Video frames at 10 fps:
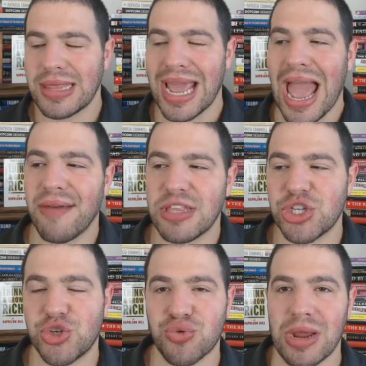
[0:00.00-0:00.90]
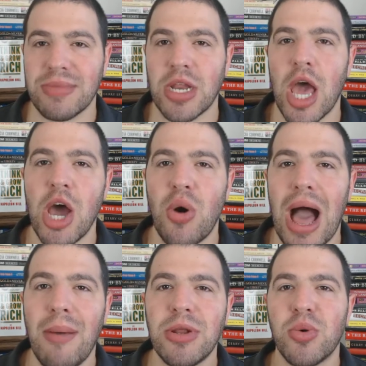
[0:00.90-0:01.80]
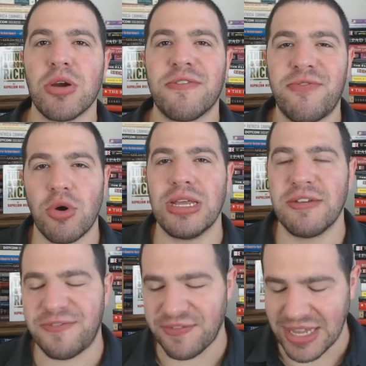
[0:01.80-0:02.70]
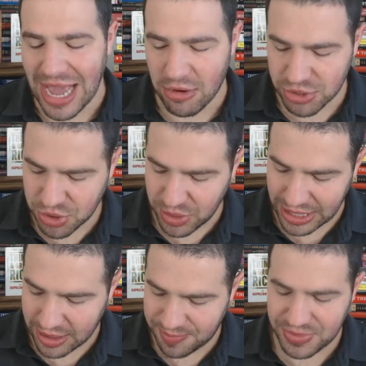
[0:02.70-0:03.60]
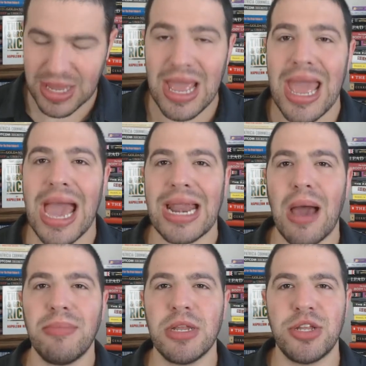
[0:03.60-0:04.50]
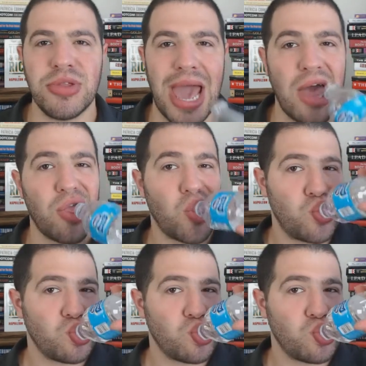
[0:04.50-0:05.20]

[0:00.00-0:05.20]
they have this dream that, oh, I'm going to work 40 to 50 hours a week. And I'm going to do that